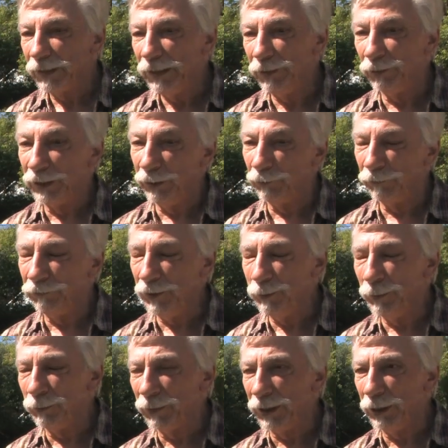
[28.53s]
either give the
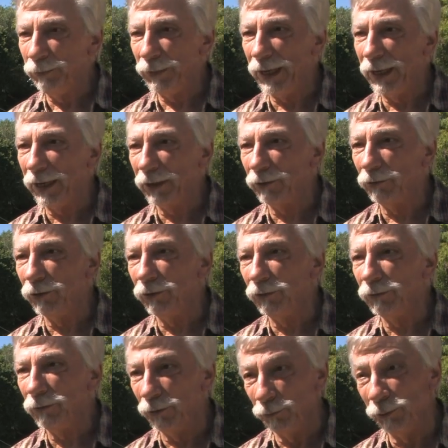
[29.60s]
FEMA money back
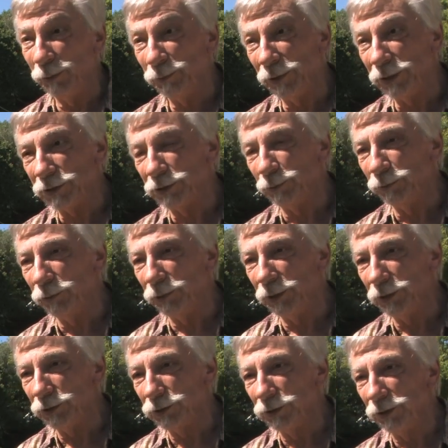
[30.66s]
or replace the
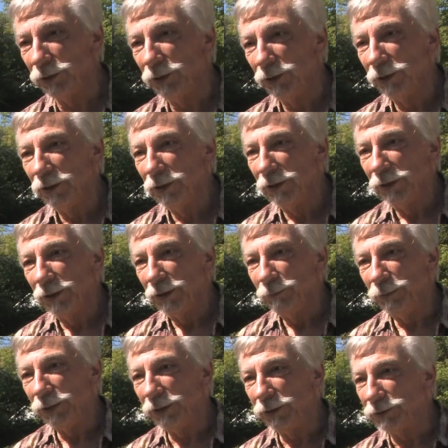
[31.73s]
bridge
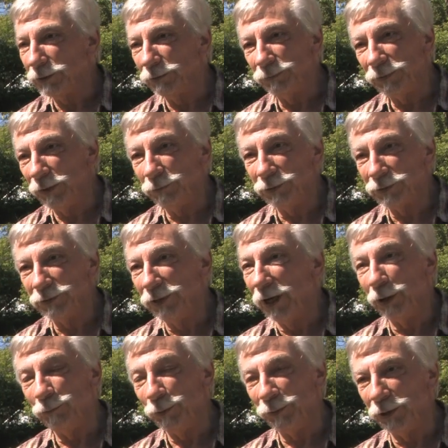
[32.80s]
because it was
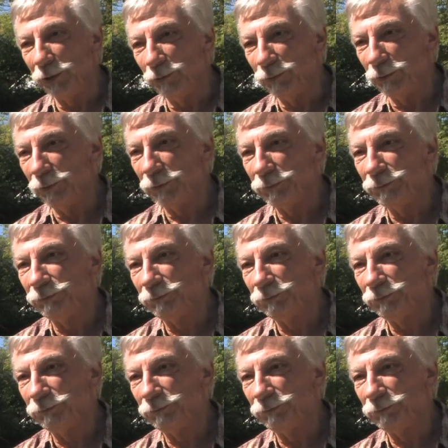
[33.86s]
not repairable.